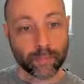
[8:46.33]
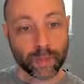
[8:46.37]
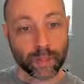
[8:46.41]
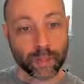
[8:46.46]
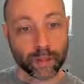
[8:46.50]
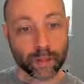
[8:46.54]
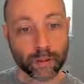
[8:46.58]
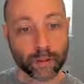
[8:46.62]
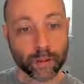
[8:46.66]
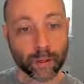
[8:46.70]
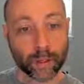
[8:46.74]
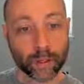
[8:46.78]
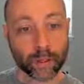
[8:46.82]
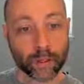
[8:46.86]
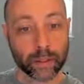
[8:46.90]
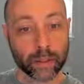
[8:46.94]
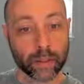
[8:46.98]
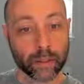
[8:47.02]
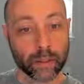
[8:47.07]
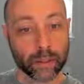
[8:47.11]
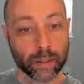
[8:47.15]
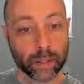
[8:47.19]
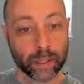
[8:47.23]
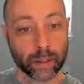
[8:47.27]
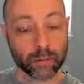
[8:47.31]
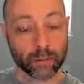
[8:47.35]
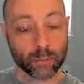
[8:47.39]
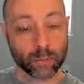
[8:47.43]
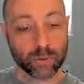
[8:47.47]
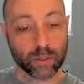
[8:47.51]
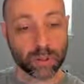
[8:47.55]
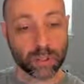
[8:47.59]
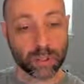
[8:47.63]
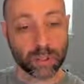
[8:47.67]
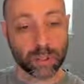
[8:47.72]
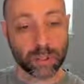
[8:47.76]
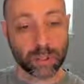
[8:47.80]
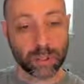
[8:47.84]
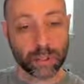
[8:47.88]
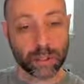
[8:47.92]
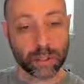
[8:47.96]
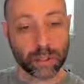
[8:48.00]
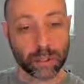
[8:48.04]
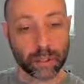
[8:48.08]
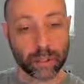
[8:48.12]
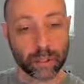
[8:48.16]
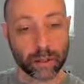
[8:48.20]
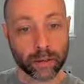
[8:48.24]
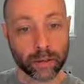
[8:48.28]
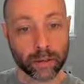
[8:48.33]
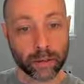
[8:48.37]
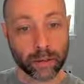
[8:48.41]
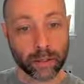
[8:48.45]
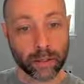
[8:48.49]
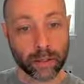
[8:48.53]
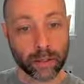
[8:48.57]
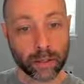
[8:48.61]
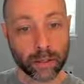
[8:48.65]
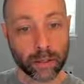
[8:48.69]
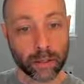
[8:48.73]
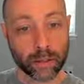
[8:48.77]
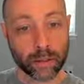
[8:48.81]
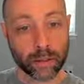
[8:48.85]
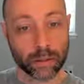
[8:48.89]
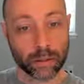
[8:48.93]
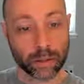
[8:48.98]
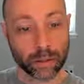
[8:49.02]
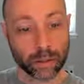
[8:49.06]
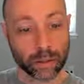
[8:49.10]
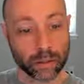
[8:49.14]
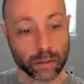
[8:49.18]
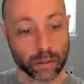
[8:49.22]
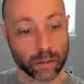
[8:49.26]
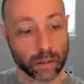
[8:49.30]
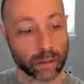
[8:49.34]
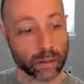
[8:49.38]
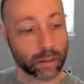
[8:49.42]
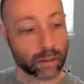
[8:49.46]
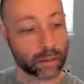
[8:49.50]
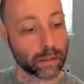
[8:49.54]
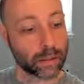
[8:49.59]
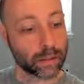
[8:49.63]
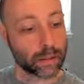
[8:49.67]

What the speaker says: All right, and we're probably going to get an error here, I think.